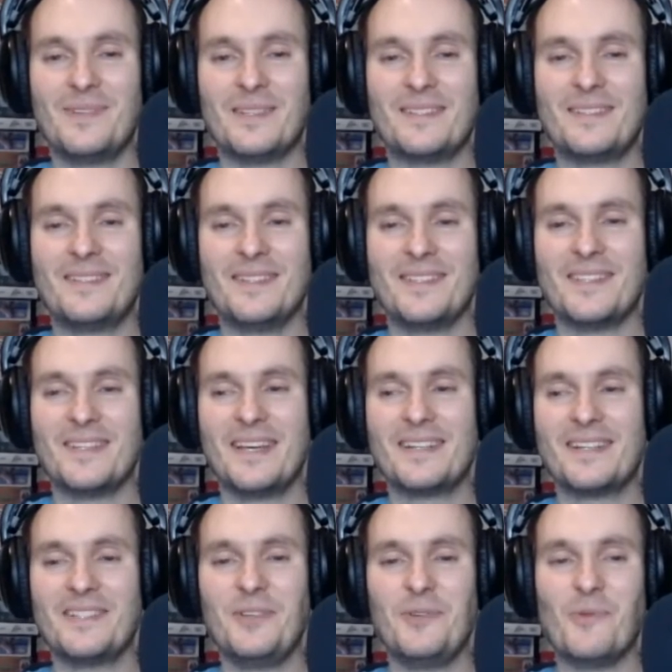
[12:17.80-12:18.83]
But isn't
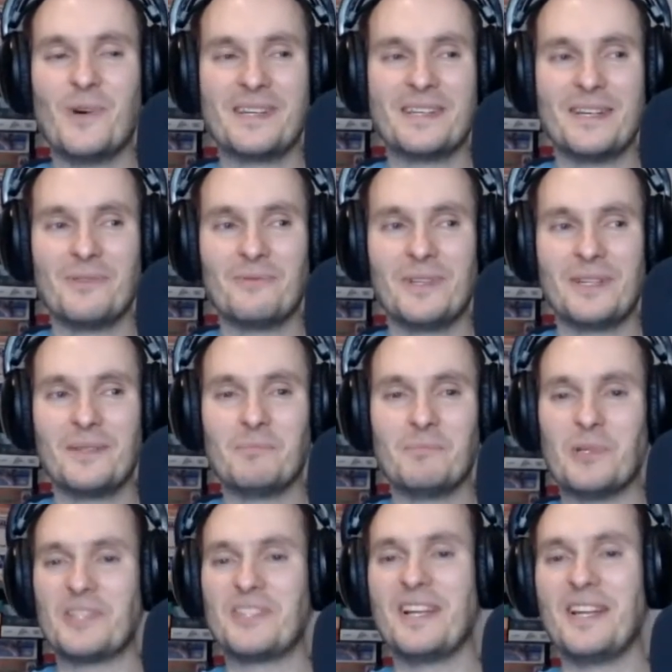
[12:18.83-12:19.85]
there a new one now, like the
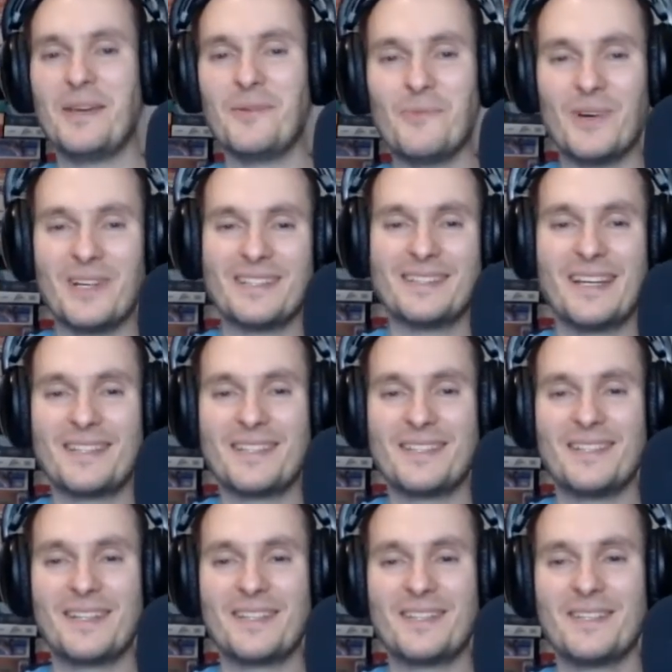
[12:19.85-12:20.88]
Brazilian one? That's
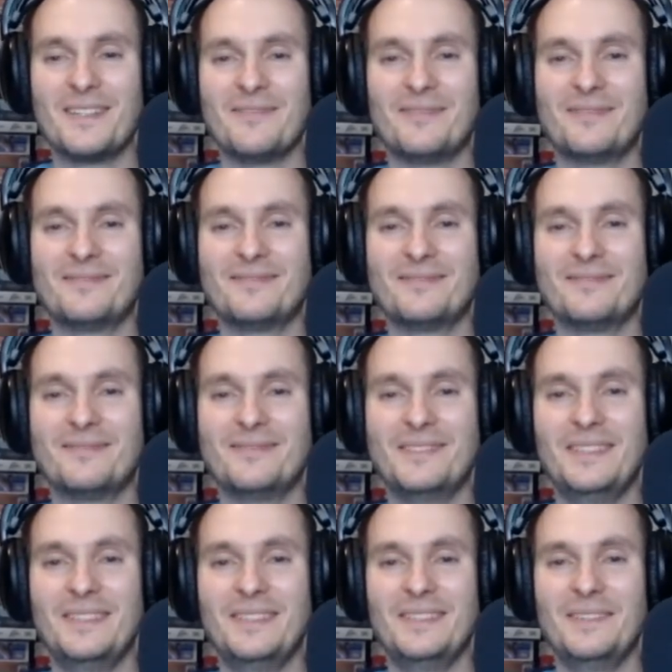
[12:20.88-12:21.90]
that's a
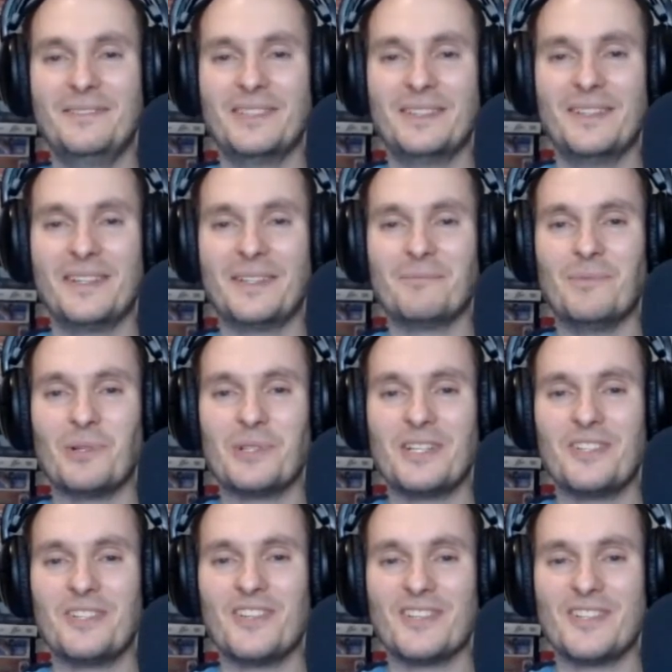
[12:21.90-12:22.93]
even like more
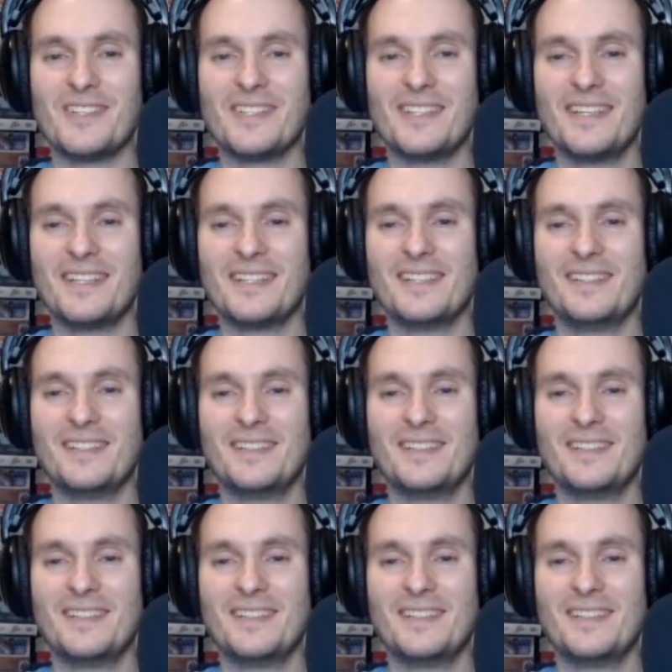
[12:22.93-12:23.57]
dangerous, isn't it?